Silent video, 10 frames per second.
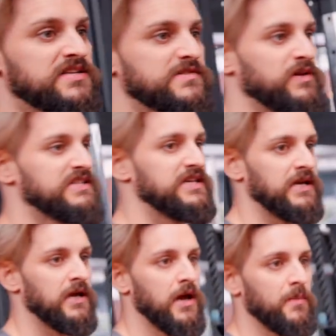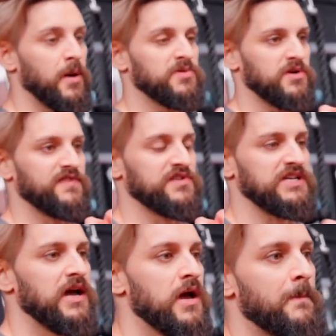splitting armpit it feels
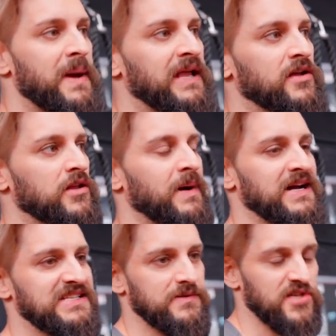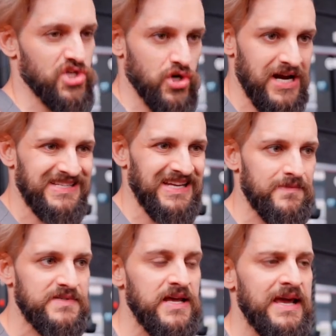like, mainly on the biceps. The
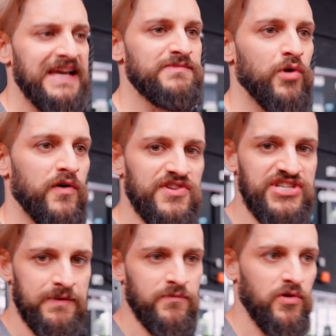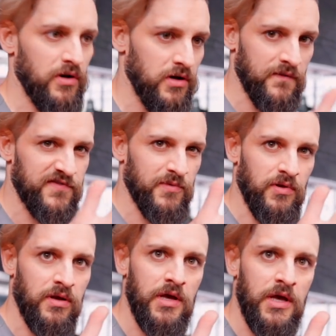triceps is more of a general
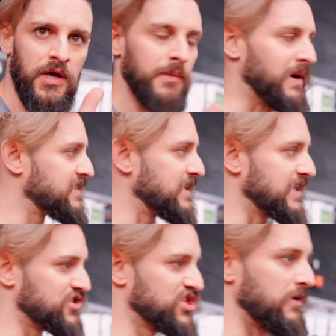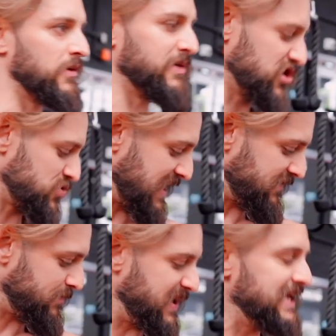uncomfortable, but I think that's generally because we
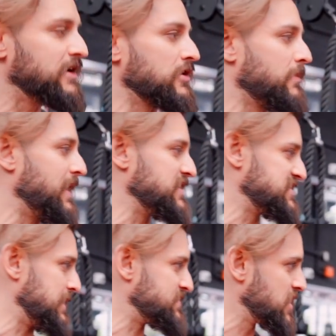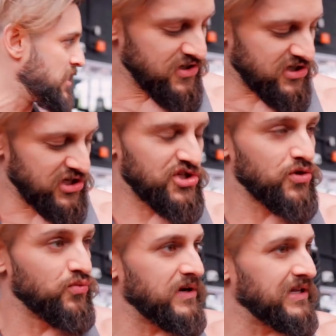have peak on the biceps. So you
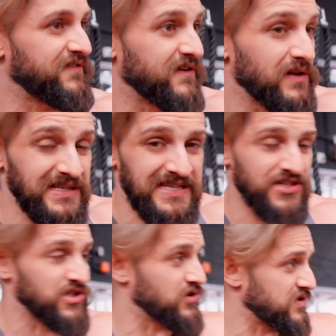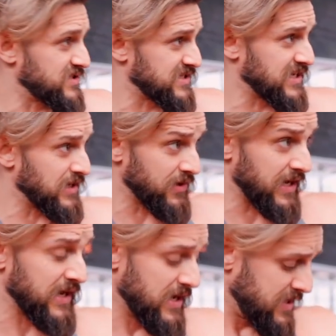do really feel that tension across the skin on
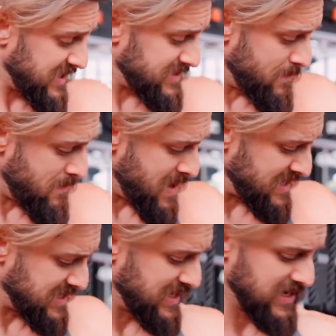that. like you said, even on